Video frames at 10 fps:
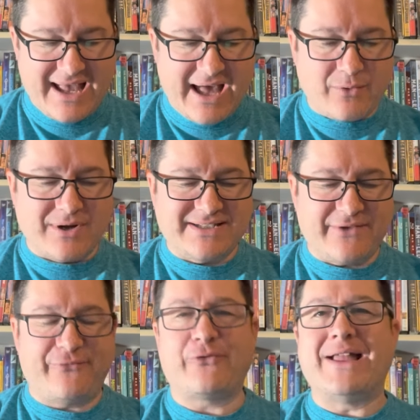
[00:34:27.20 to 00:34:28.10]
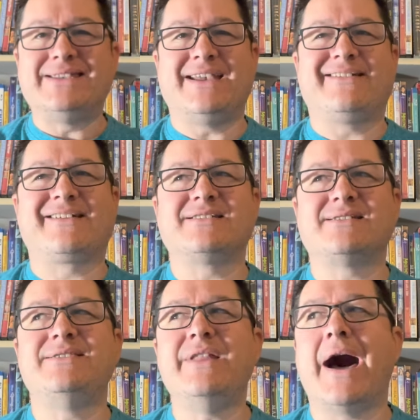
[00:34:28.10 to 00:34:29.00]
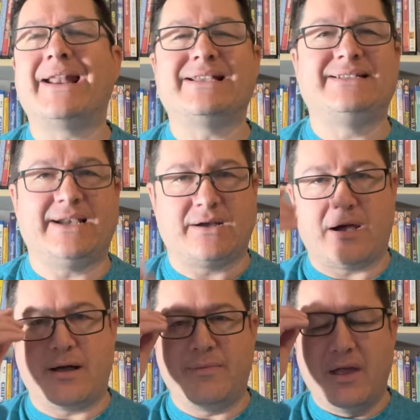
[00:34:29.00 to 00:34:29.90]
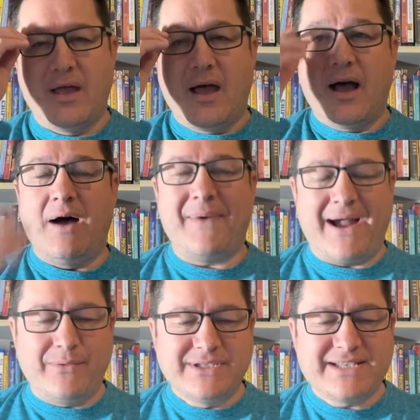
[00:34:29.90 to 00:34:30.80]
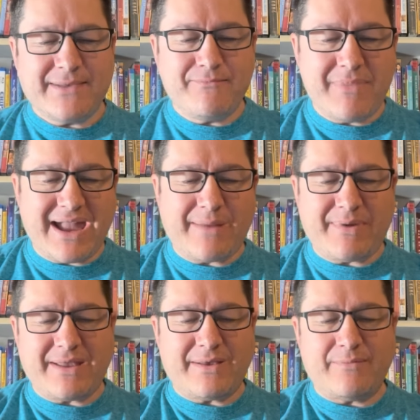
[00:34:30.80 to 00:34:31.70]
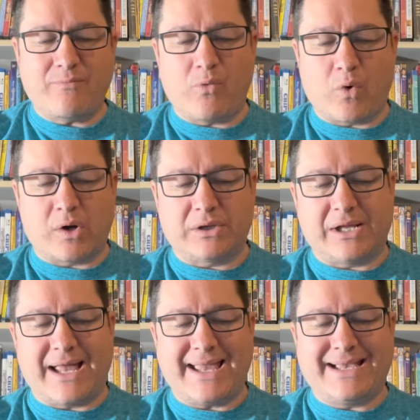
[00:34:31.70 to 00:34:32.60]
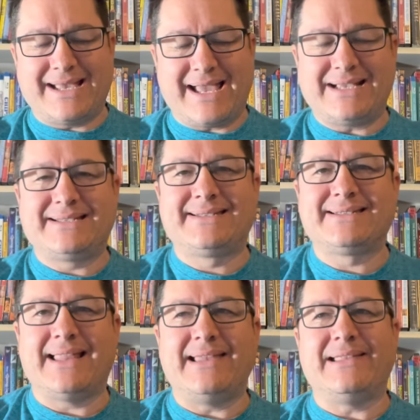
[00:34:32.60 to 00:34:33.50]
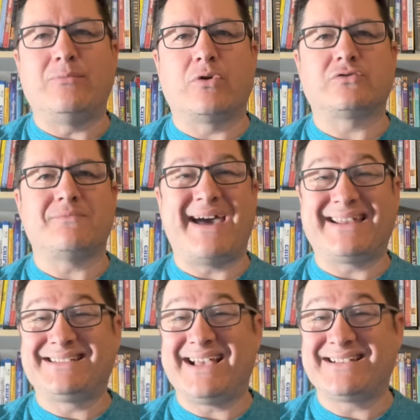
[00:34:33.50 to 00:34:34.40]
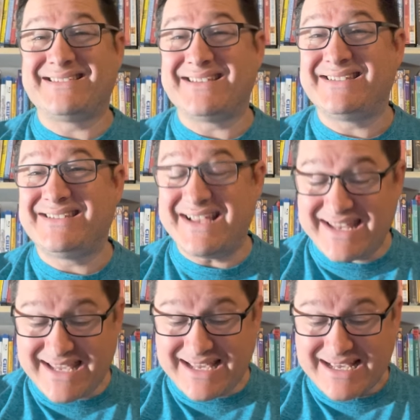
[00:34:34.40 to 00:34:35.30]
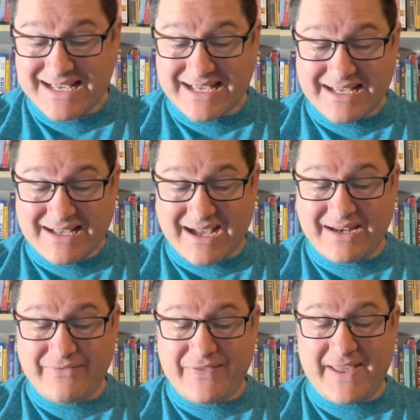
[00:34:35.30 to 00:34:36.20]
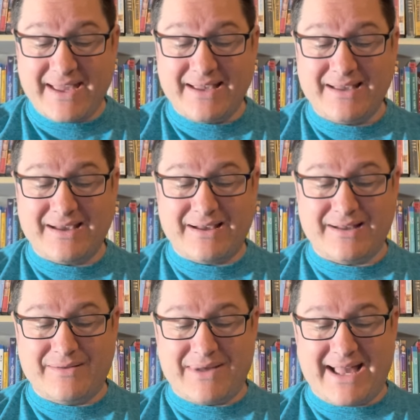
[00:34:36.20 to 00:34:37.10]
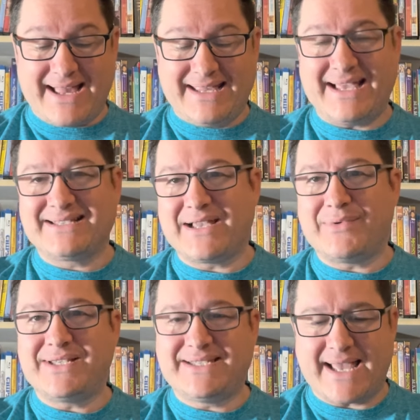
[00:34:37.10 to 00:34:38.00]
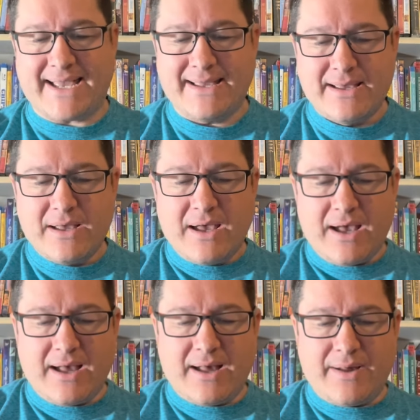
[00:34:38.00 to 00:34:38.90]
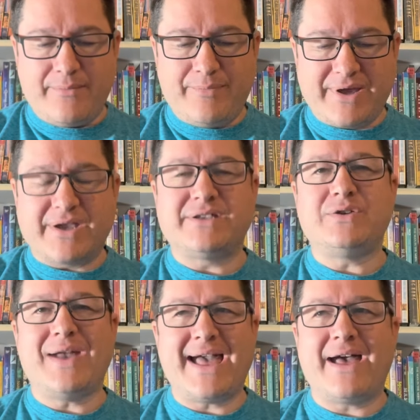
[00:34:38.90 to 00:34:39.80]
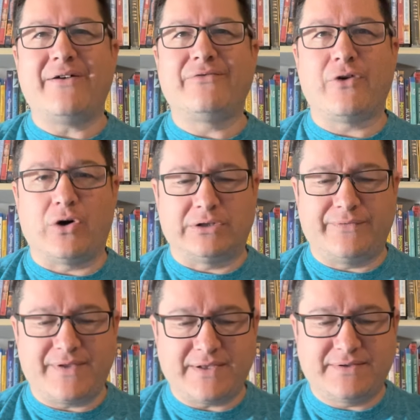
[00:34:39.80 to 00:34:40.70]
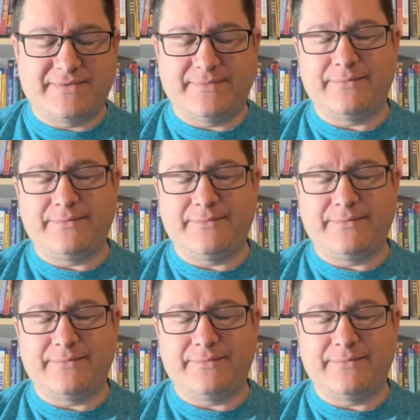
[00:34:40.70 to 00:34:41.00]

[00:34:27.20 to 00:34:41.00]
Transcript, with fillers: I don't want to say friends-ish because it's not a sitcom. Um, I would say maybe more like a slightly more dramatic Sex in the City kind of thing. Um, I guess I would say um, because you have all of these.